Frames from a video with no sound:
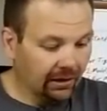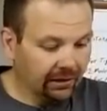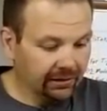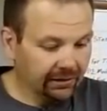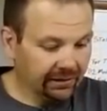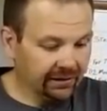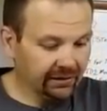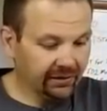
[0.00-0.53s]

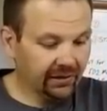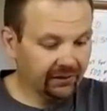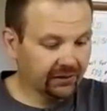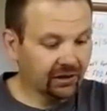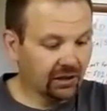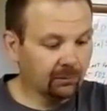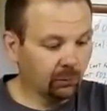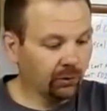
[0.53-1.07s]
And it does
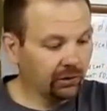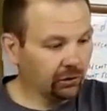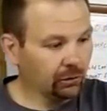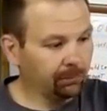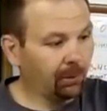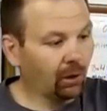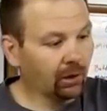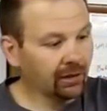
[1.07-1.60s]
come with a little
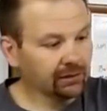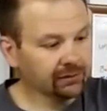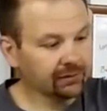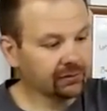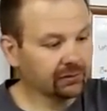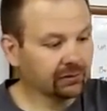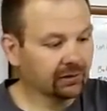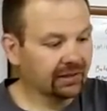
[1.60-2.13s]

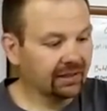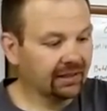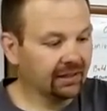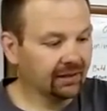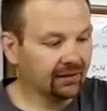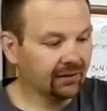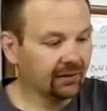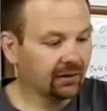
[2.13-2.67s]
parts
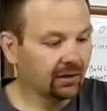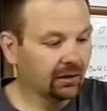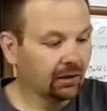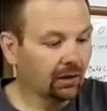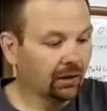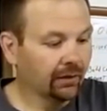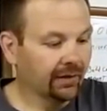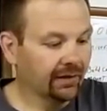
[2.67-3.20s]
kit
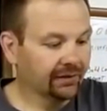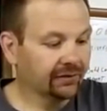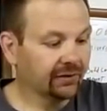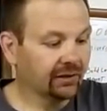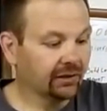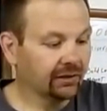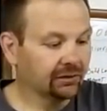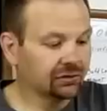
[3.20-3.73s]
that
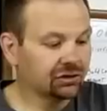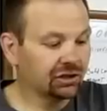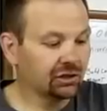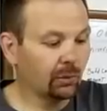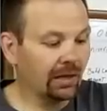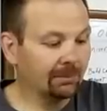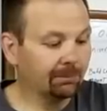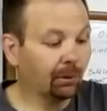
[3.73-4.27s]
says
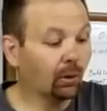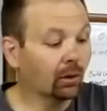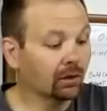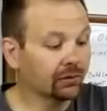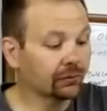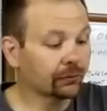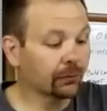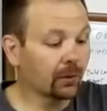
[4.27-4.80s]
genuine parts
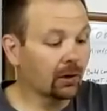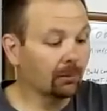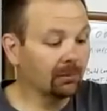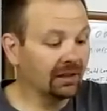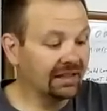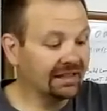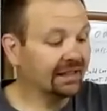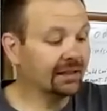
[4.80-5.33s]
from
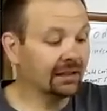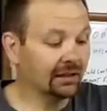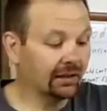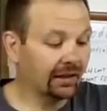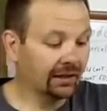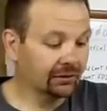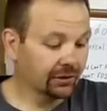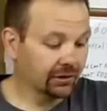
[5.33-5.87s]
Lincoln
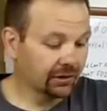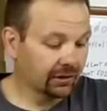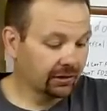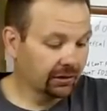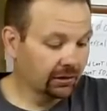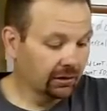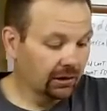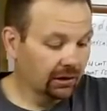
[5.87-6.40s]
Electric.
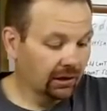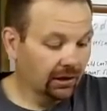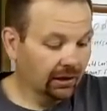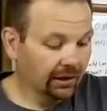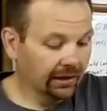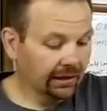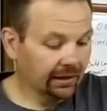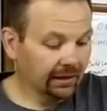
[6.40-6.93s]

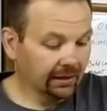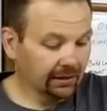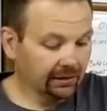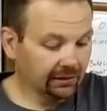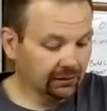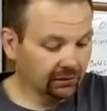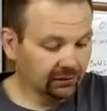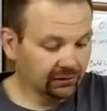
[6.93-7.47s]
And it
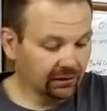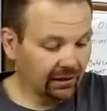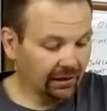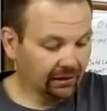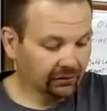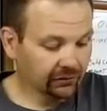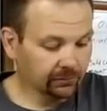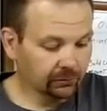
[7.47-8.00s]
looks like
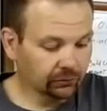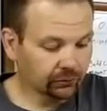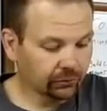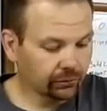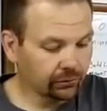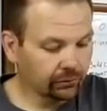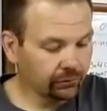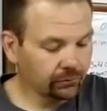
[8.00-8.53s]
some
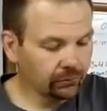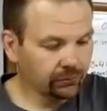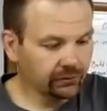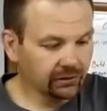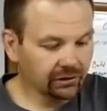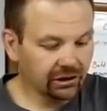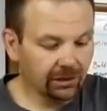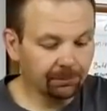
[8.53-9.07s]
screws and a
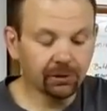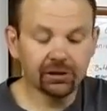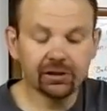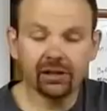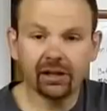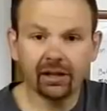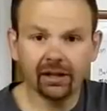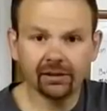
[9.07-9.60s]
couple of
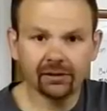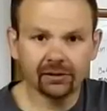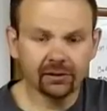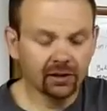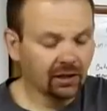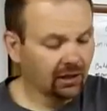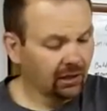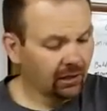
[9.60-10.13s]
nuts.
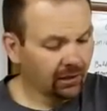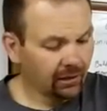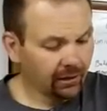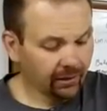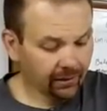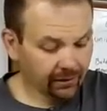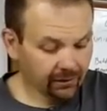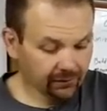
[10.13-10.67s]

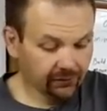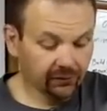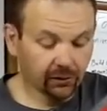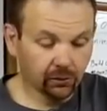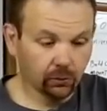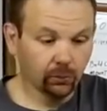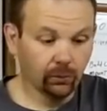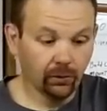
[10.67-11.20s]

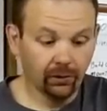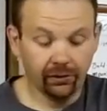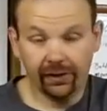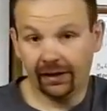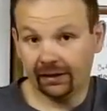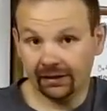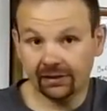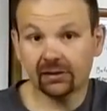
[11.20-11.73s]
So that at
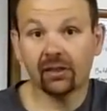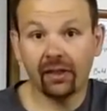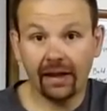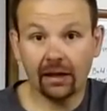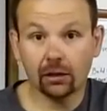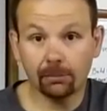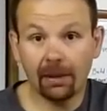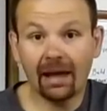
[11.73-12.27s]
least they
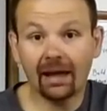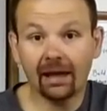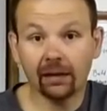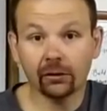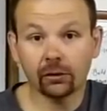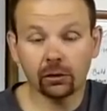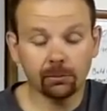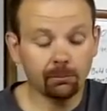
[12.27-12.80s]
are buying
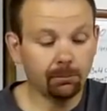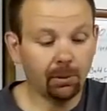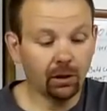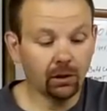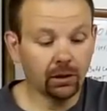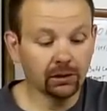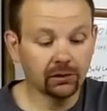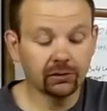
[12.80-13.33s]
their
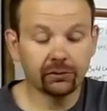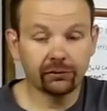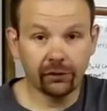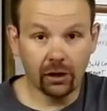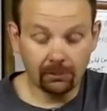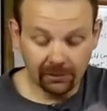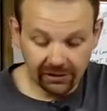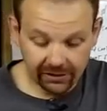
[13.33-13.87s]
parts from
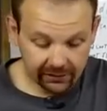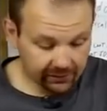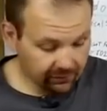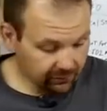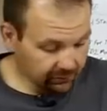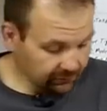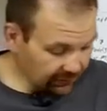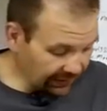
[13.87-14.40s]
Lincoln,
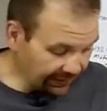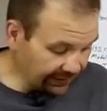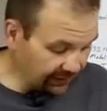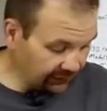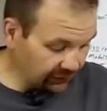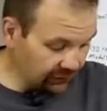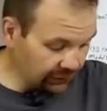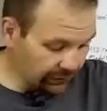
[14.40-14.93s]
I guess,
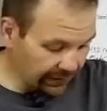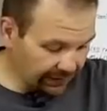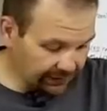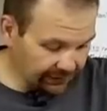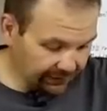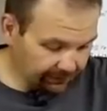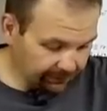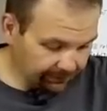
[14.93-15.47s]
directly.